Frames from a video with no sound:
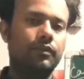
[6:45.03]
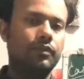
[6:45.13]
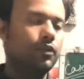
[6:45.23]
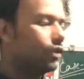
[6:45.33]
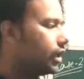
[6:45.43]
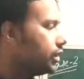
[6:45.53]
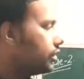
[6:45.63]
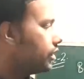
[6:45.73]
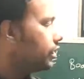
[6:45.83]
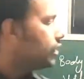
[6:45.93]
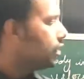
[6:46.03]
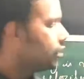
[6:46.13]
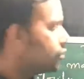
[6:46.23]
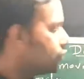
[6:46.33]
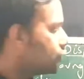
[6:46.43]
You can
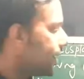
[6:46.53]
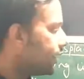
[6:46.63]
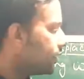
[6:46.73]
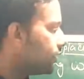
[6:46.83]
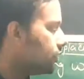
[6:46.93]
check